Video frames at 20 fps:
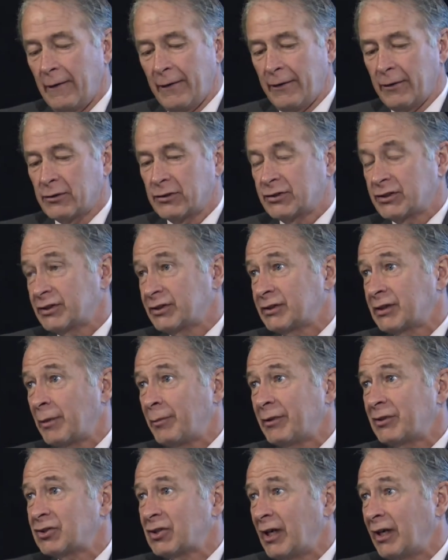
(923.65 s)
there's
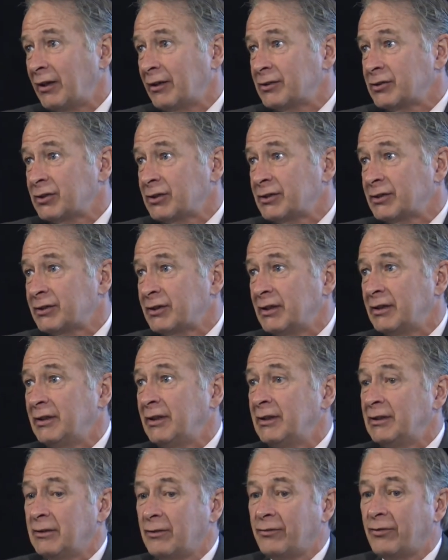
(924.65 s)
systemic challenges that
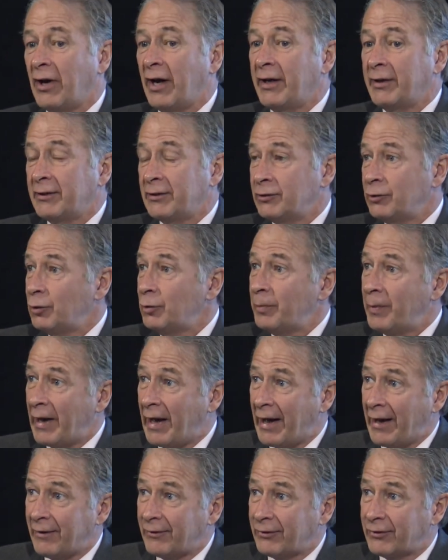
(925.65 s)
need to find a new
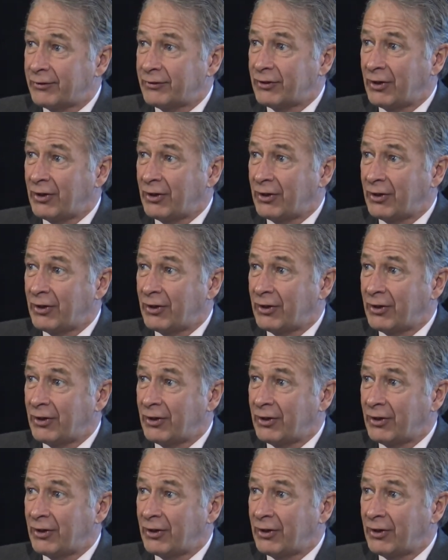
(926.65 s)
path